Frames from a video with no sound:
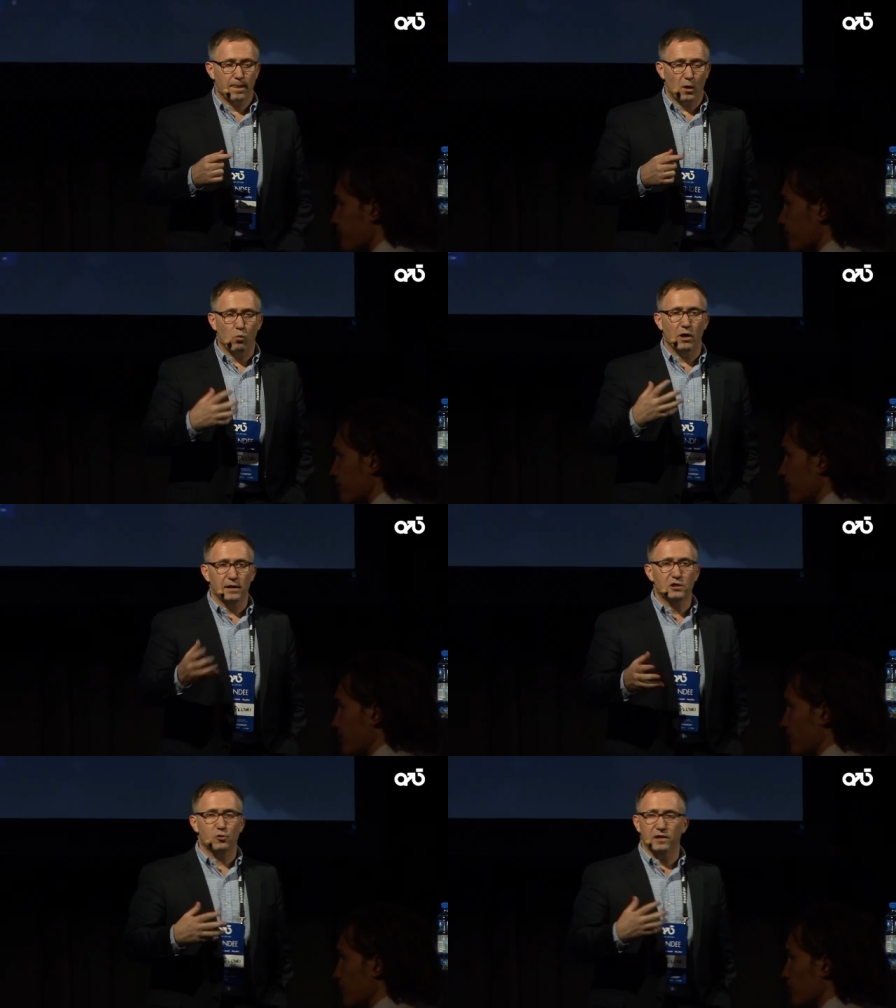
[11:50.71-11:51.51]
who are
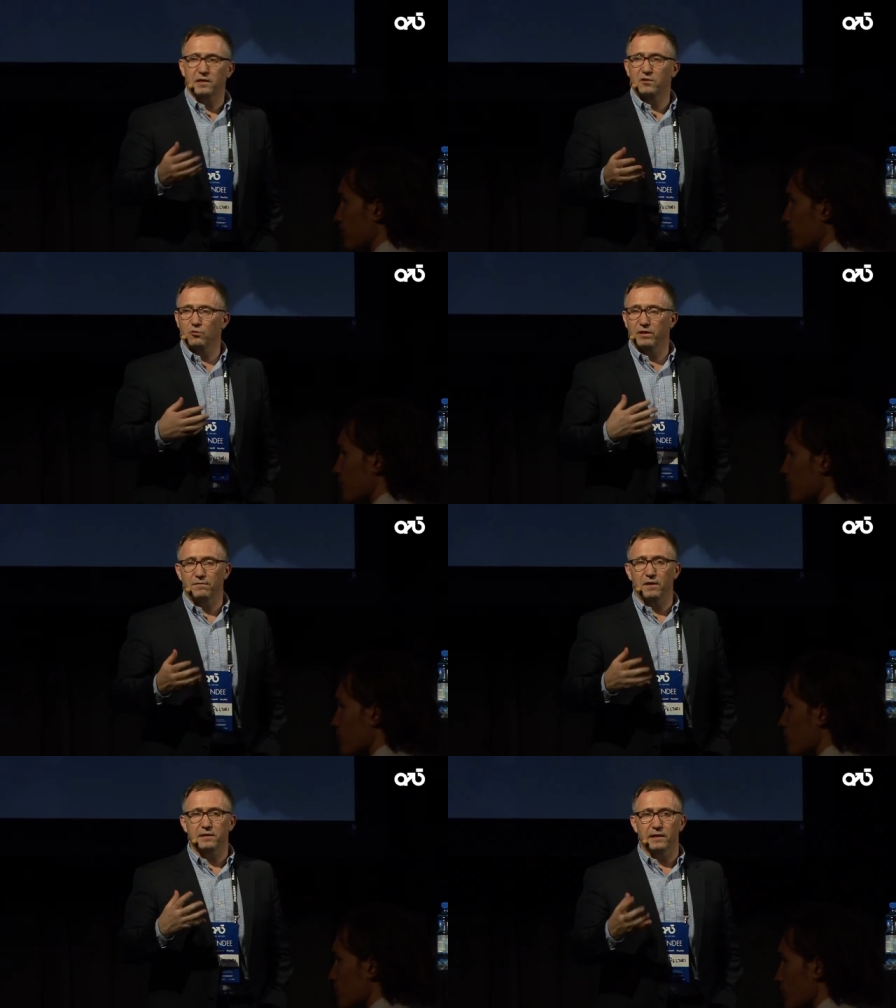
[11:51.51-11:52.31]
interested to
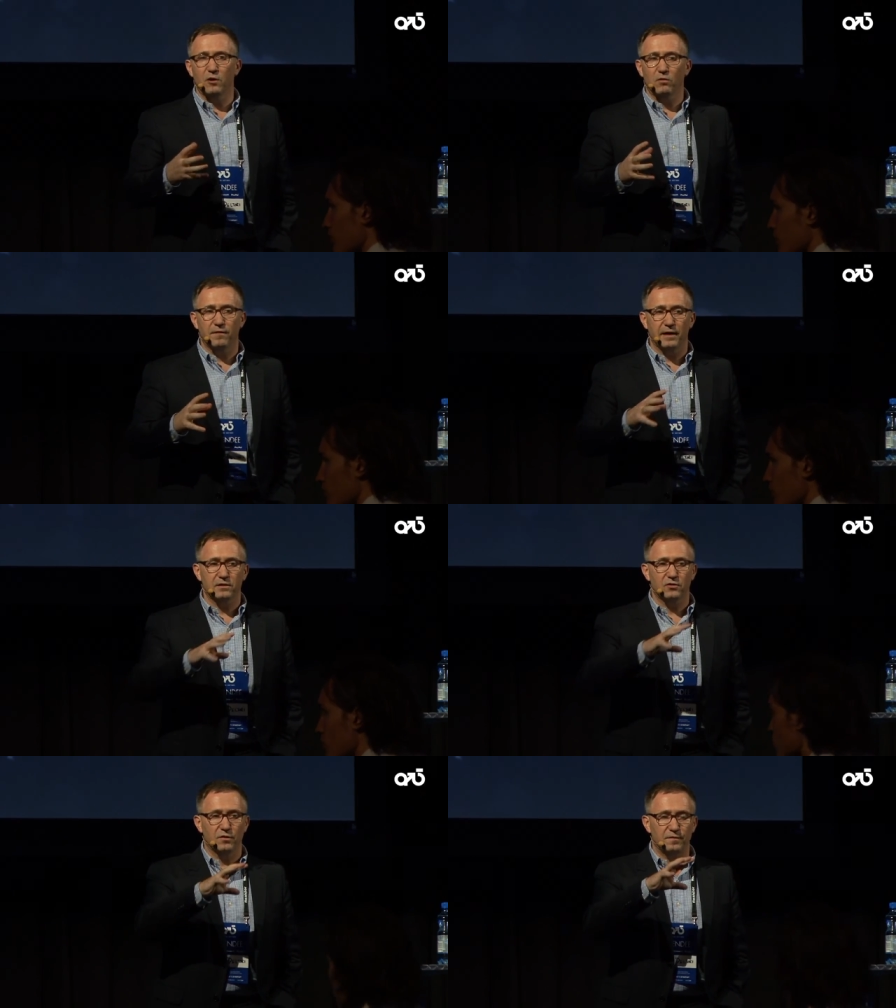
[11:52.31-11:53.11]
invent and
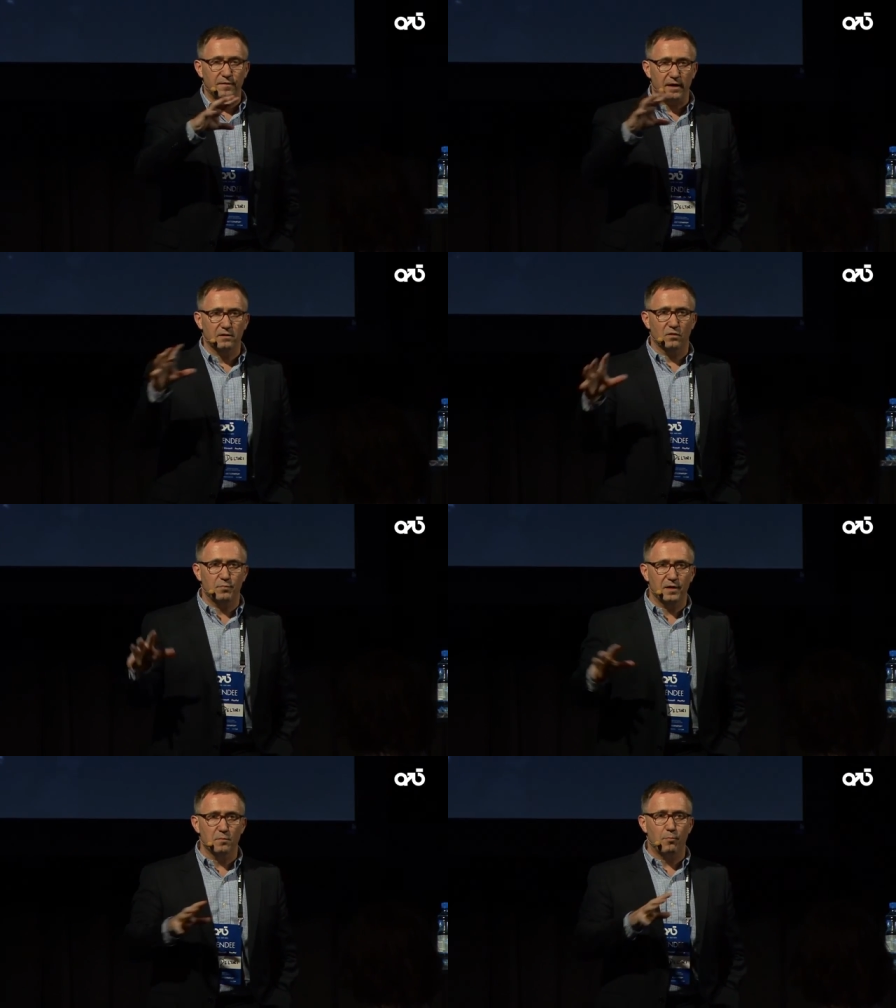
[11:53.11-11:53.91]
innovate, the fact of
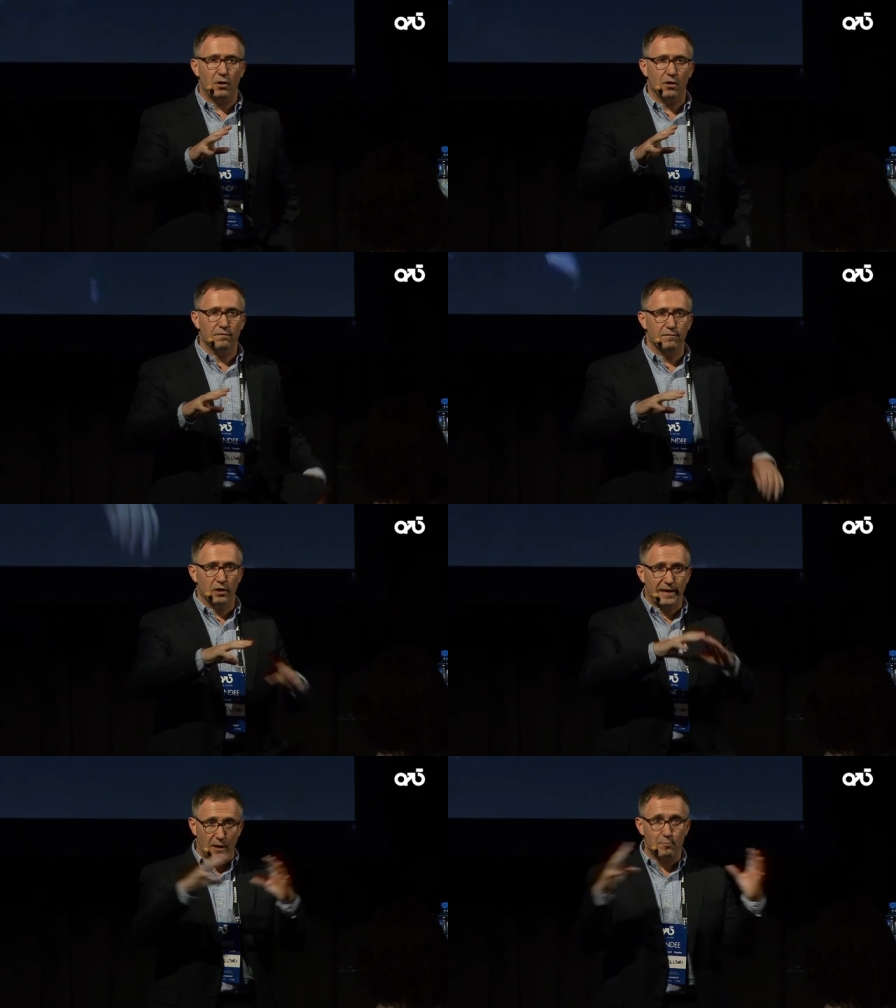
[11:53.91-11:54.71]
being part of a
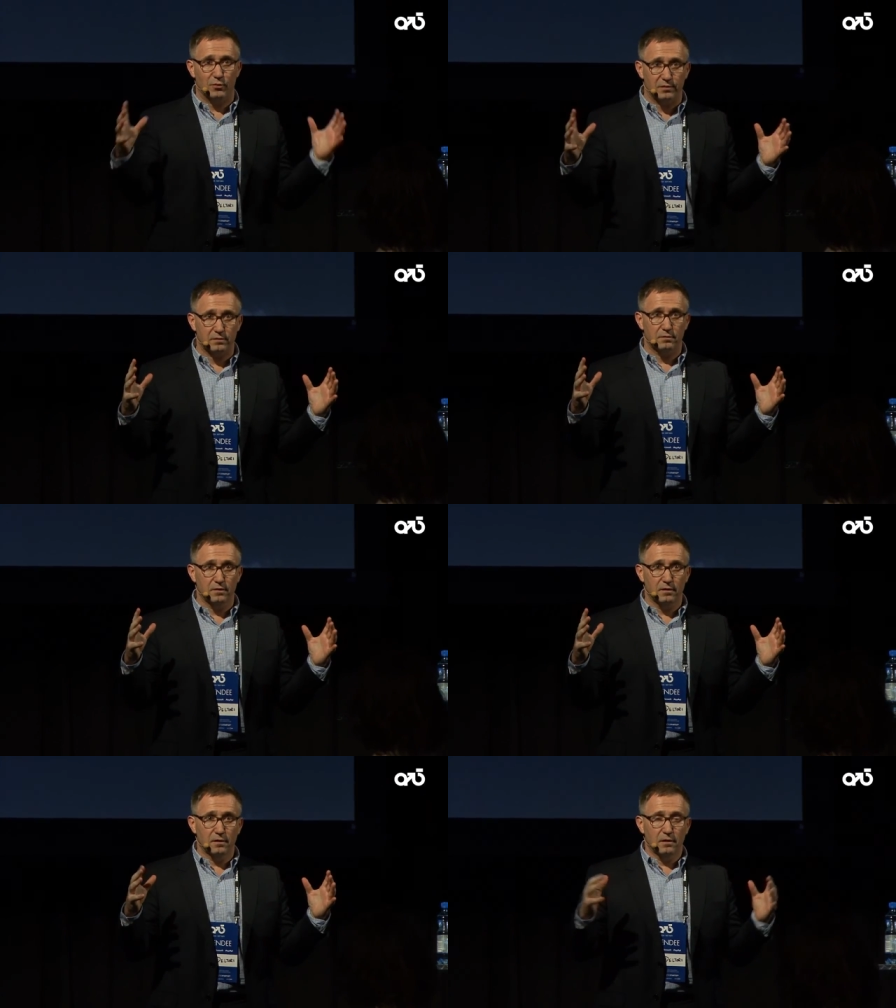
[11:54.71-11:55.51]
campus
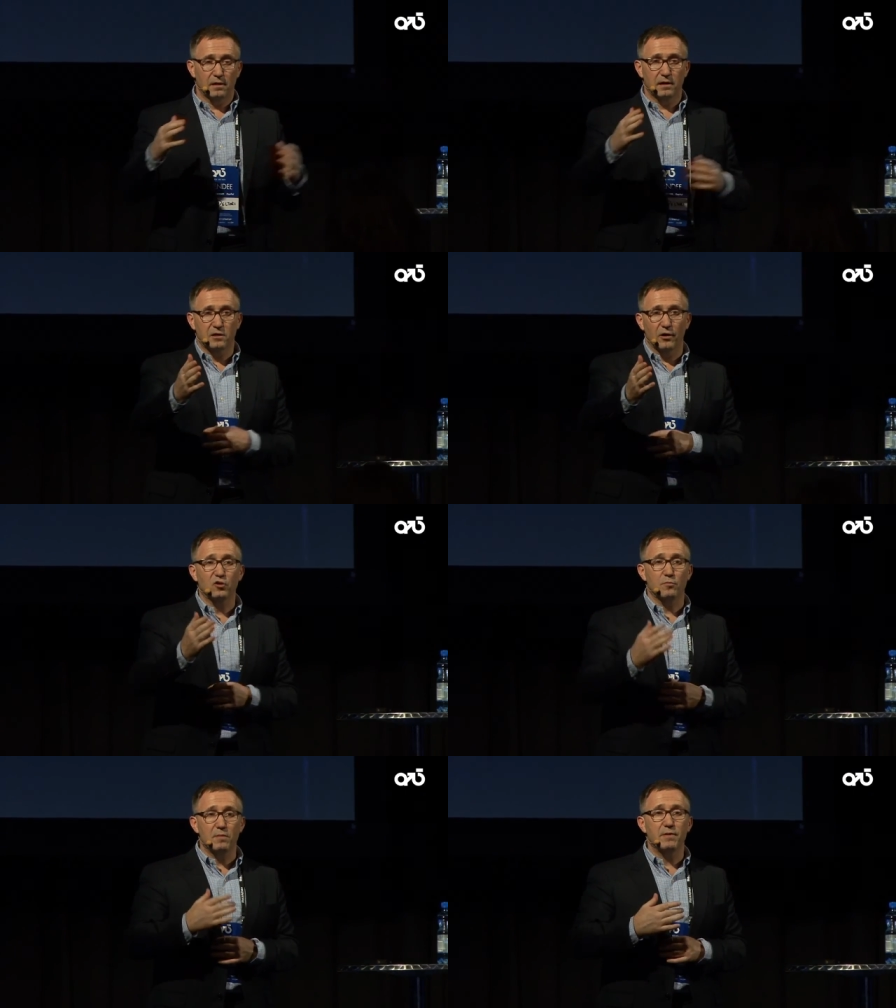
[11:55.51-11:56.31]
is going
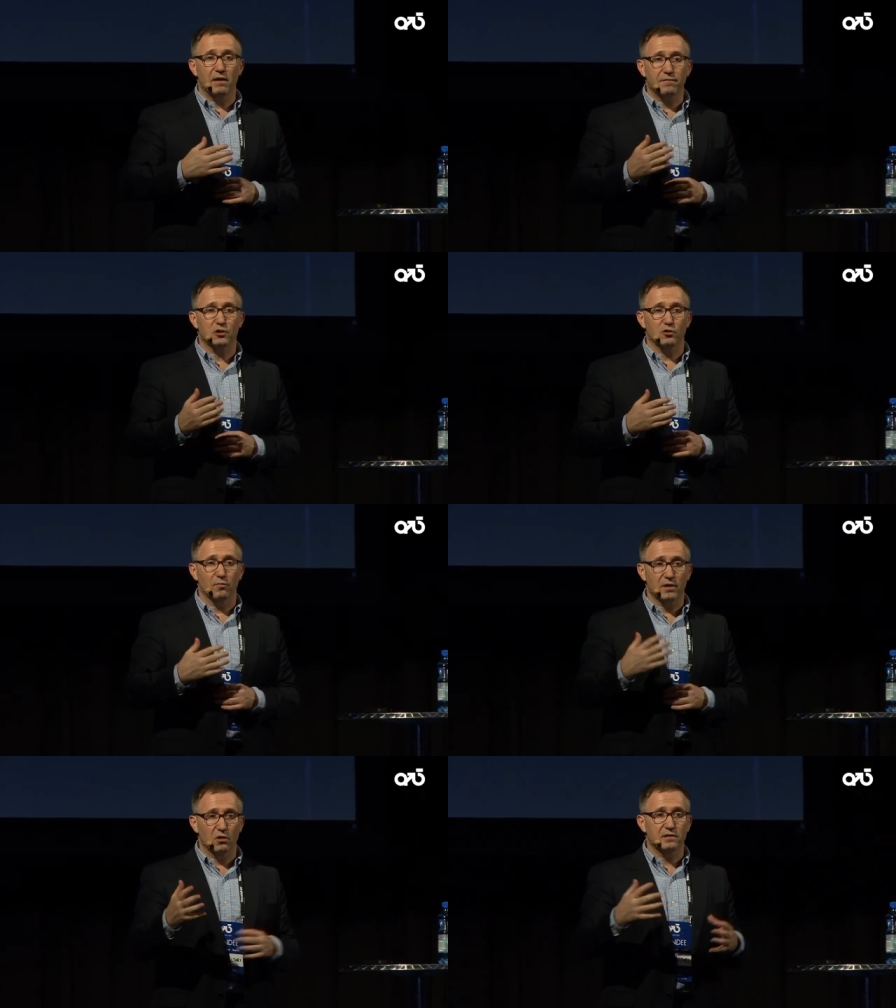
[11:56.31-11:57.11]
to be beneficial
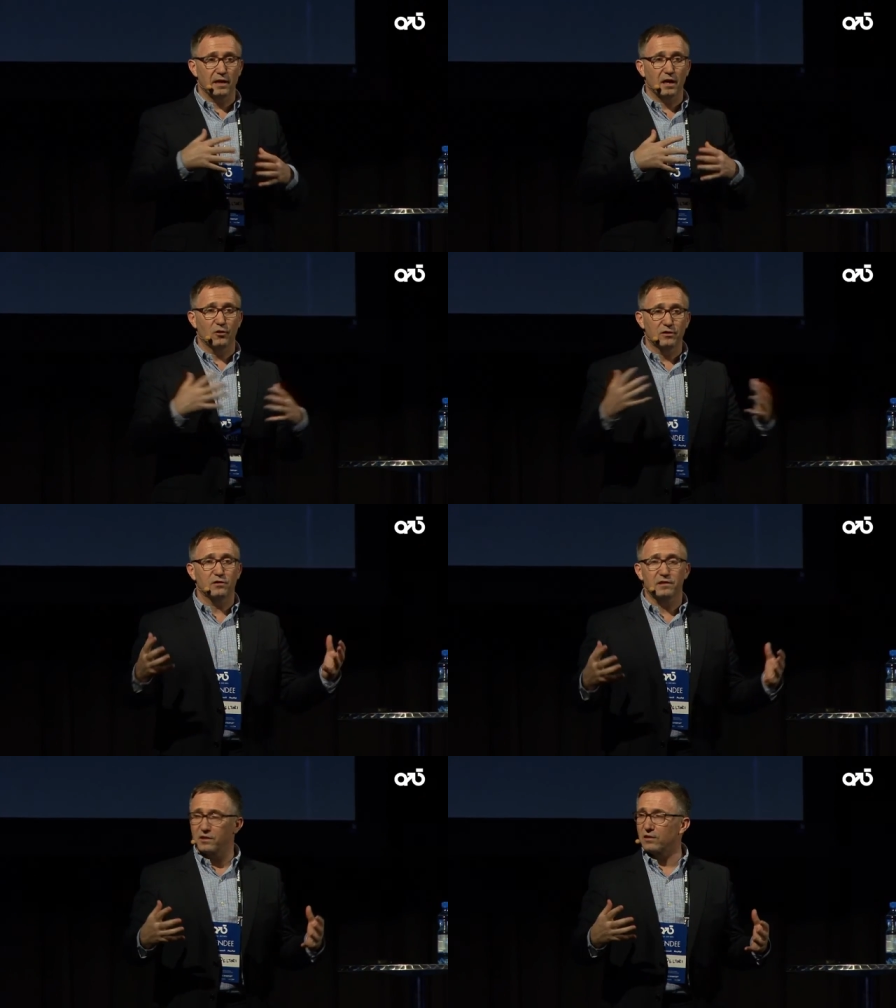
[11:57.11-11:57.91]
because they are going to
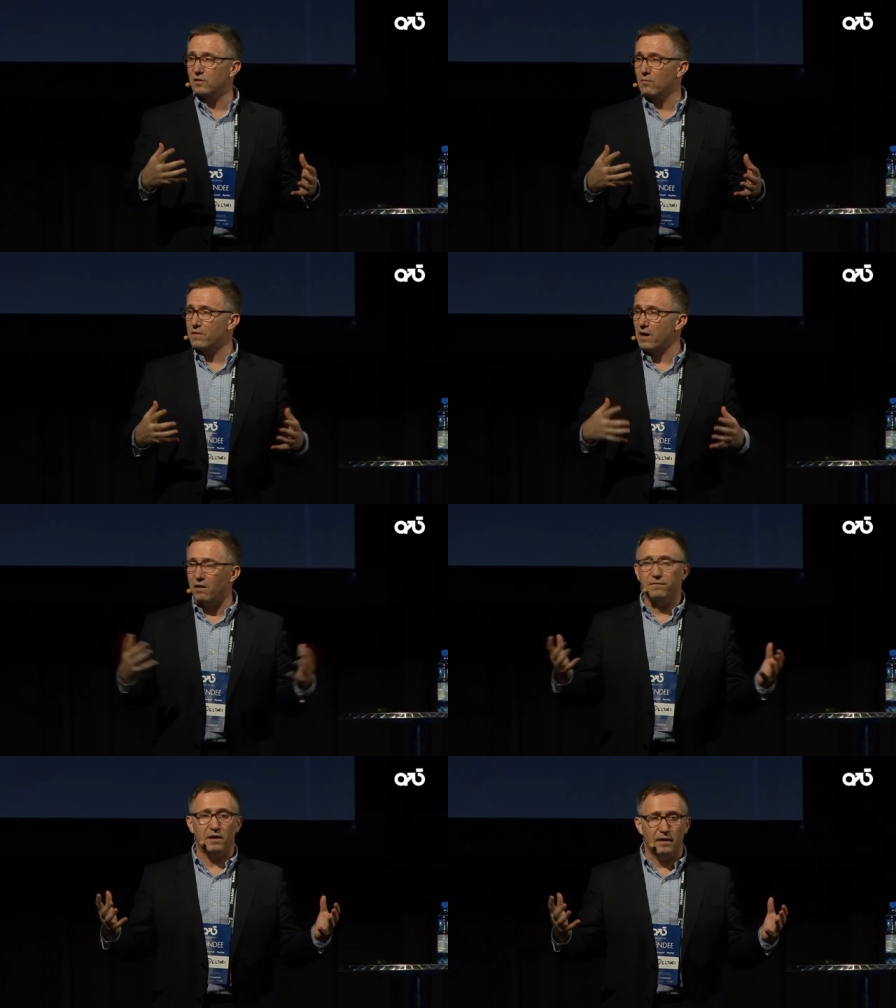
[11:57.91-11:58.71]
discuss about
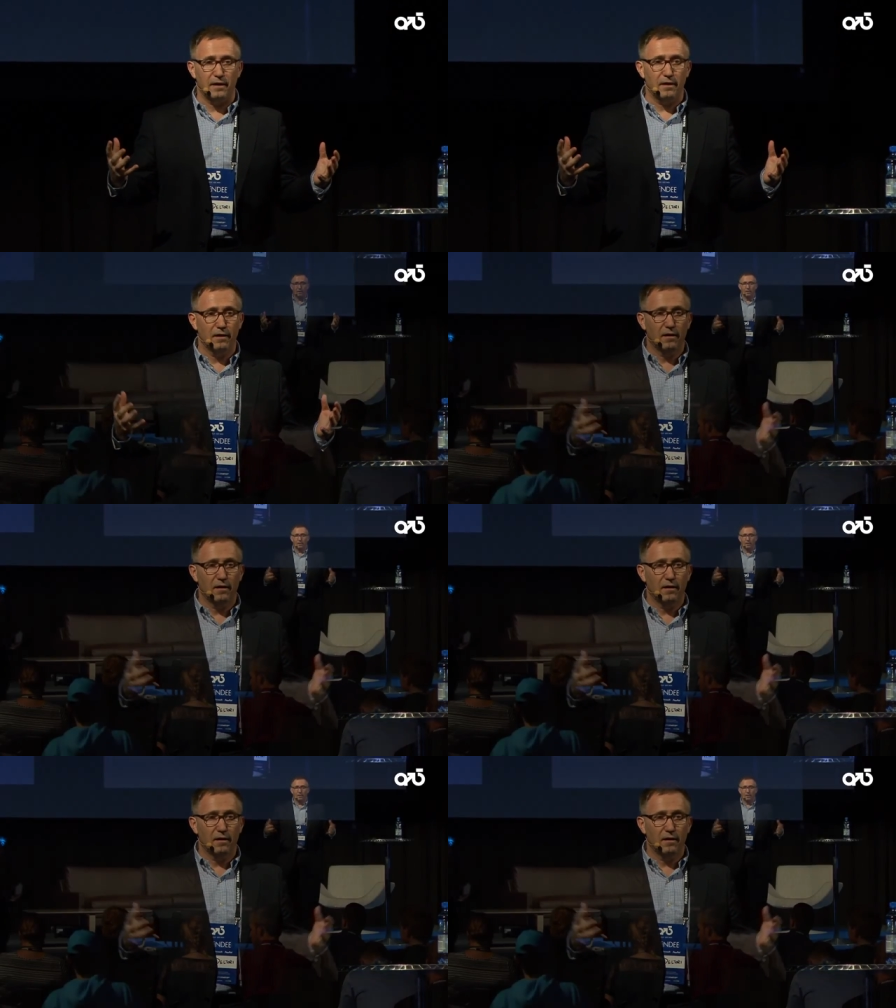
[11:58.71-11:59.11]
healthcare,